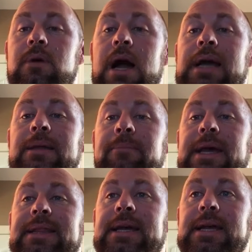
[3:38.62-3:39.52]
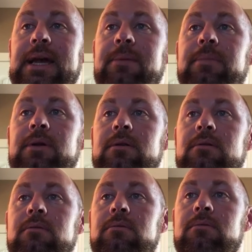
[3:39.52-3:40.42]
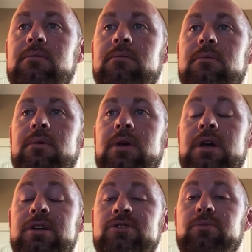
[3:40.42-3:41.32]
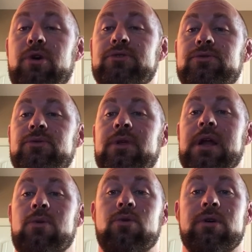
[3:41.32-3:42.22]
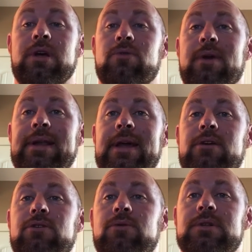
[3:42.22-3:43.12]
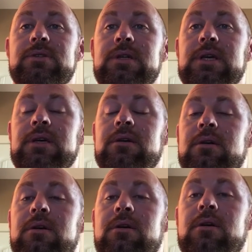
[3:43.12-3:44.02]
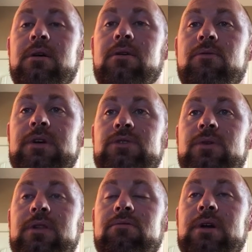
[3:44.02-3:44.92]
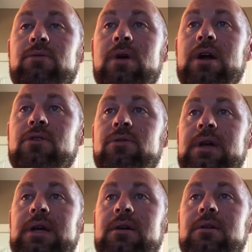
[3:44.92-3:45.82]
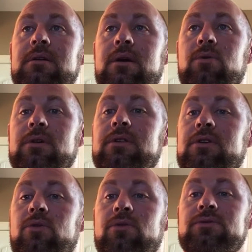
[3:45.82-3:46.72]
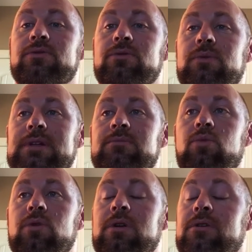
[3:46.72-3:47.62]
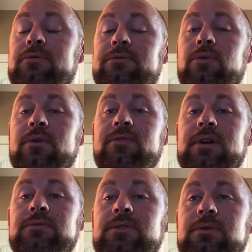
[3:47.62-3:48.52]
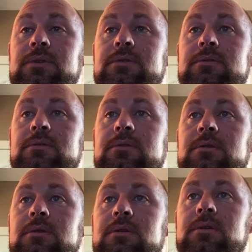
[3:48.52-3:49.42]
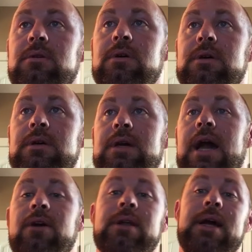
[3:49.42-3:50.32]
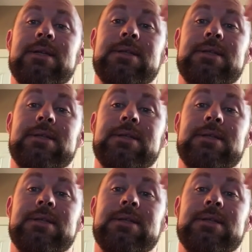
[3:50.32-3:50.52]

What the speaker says: I can make that happen. Small school that I work in right now, USD 323 Rock Creek. I work at the North School, Westmoreland, 145 students. How can I